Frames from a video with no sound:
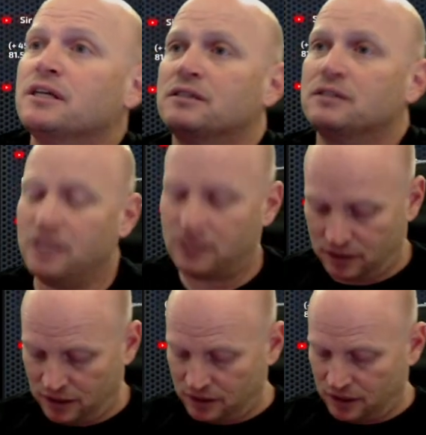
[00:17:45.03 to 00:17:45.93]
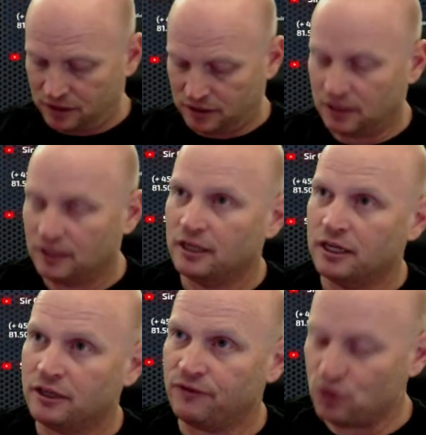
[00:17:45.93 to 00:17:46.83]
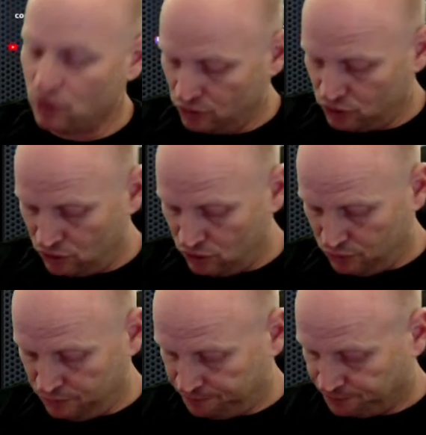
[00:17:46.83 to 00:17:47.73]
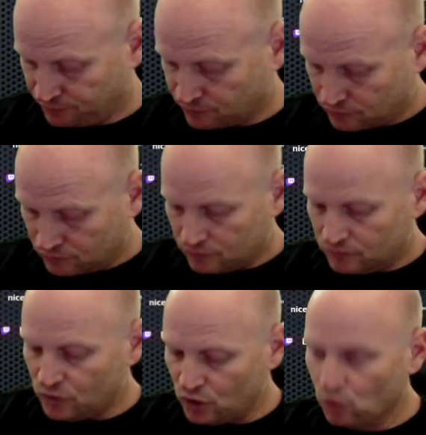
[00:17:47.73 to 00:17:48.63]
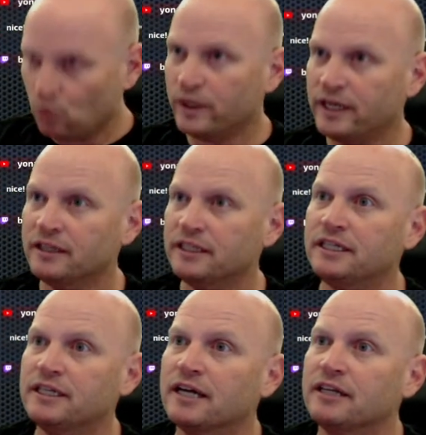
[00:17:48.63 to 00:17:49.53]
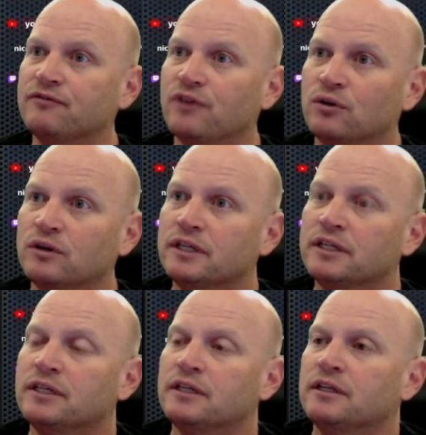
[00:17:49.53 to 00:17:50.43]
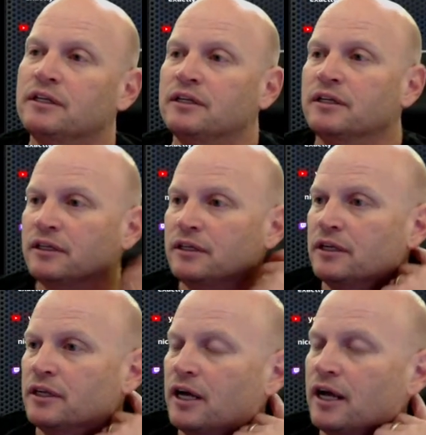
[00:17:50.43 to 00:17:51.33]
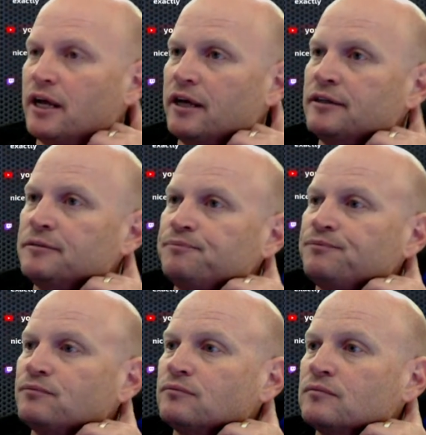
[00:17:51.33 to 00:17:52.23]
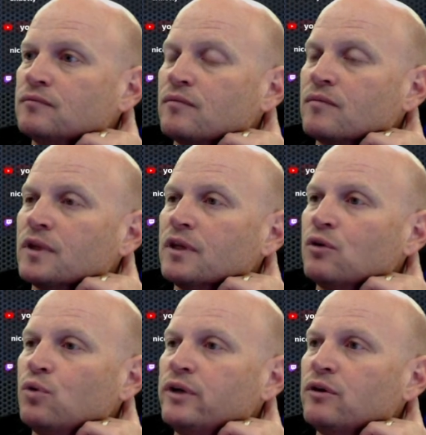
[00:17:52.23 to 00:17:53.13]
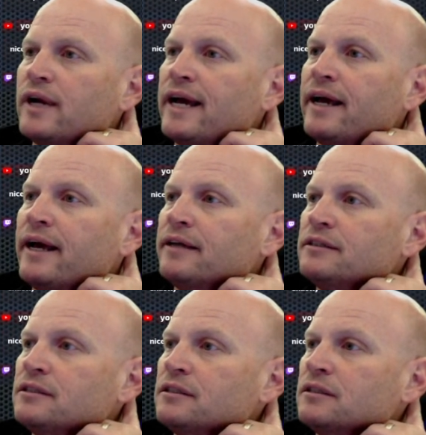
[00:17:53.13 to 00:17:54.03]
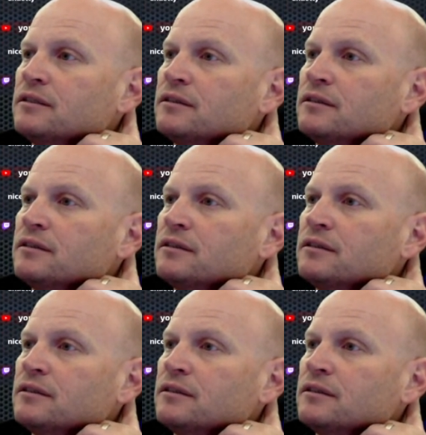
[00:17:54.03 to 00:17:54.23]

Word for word: yes, yes, yes, yes. If you go to quinled.info, uh, Quindor has,